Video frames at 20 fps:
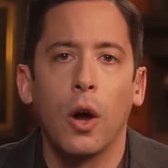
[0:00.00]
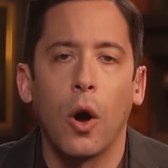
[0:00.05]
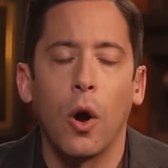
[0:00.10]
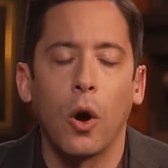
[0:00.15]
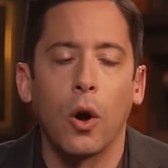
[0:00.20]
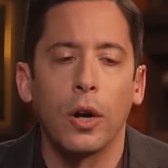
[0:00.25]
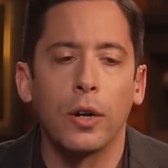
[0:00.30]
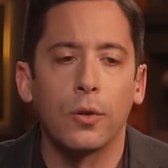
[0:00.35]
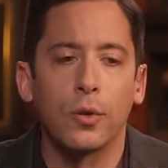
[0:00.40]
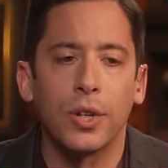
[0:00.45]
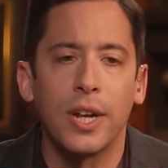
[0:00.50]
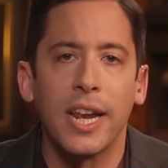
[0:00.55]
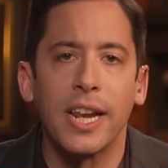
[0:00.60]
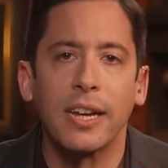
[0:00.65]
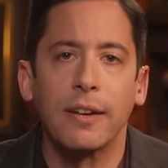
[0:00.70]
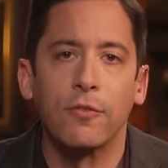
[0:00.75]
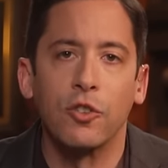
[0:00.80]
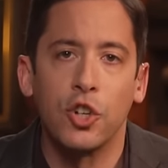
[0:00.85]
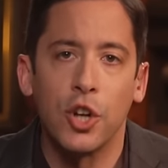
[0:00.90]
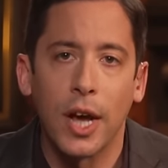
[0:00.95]
our
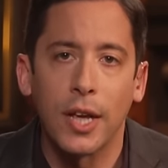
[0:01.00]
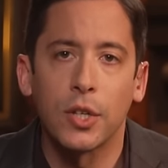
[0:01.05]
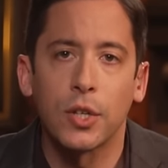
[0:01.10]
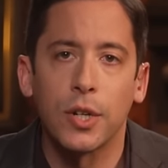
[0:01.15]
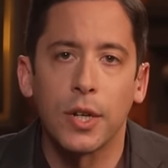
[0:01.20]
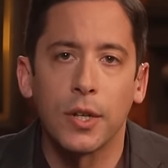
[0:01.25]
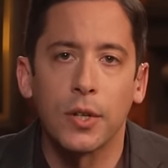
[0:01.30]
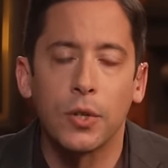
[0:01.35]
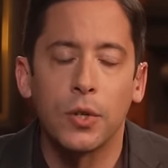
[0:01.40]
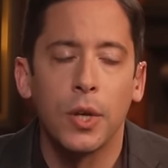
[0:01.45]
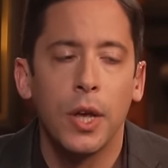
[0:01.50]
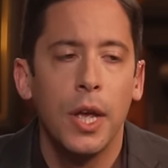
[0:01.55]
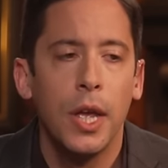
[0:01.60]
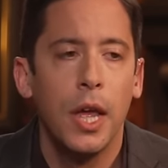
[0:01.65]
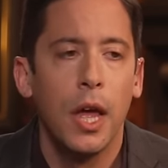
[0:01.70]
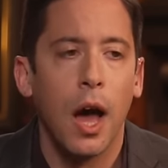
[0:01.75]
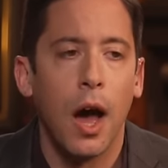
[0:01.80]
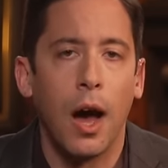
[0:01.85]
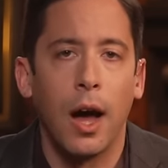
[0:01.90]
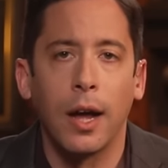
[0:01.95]
understanding of justice
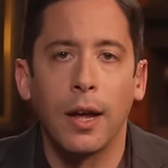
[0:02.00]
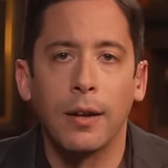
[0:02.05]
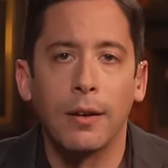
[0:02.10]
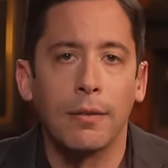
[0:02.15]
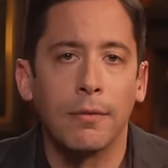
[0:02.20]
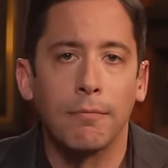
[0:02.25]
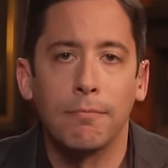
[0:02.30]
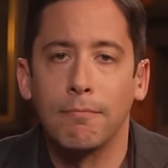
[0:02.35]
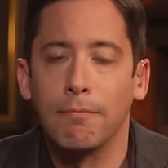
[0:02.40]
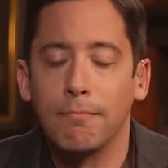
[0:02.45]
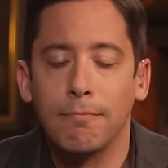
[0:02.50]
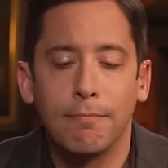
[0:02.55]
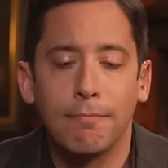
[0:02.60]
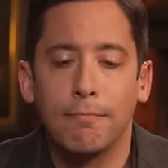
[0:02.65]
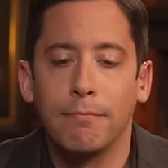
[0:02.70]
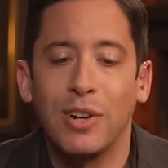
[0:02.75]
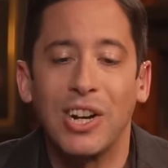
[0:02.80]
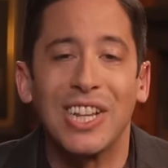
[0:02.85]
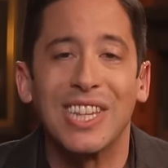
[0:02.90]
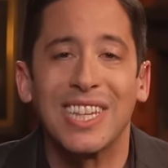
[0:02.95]
on
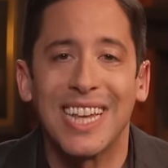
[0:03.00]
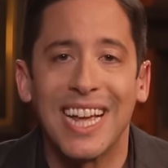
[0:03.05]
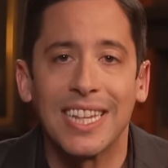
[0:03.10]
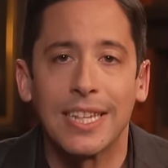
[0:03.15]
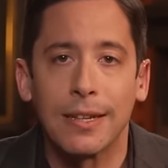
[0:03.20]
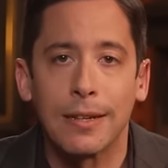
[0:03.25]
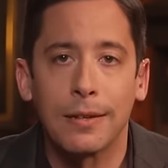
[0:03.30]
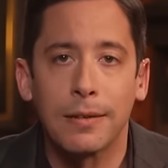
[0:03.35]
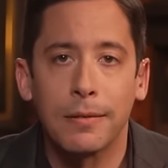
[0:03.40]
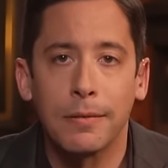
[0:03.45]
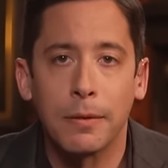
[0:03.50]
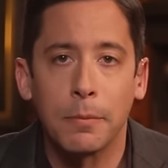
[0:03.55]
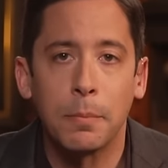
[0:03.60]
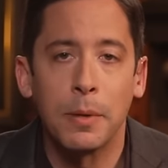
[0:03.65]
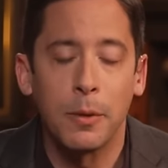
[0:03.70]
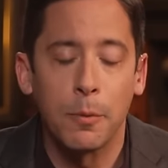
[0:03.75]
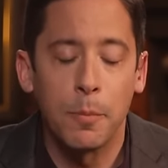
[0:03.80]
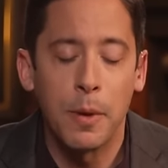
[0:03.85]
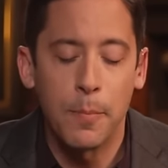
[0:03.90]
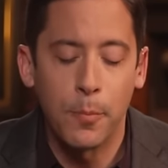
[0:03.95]
consensus. The, pe-
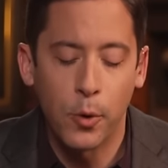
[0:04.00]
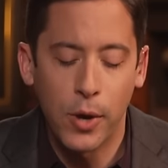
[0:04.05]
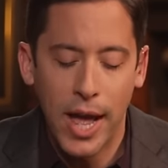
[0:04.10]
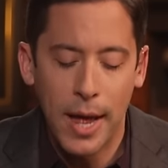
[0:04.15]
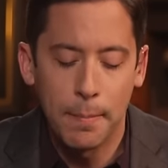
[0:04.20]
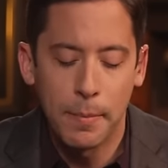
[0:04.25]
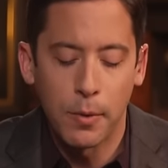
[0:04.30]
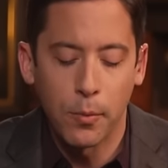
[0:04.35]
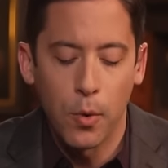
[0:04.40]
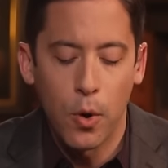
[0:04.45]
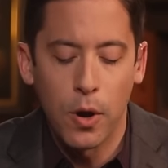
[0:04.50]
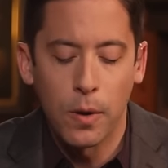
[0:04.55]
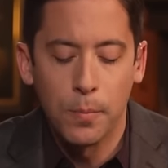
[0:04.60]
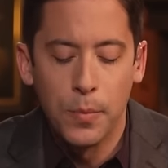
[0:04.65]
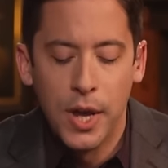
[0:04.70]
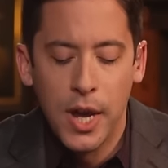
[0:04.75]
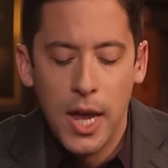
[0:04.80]
the, people can be wrong.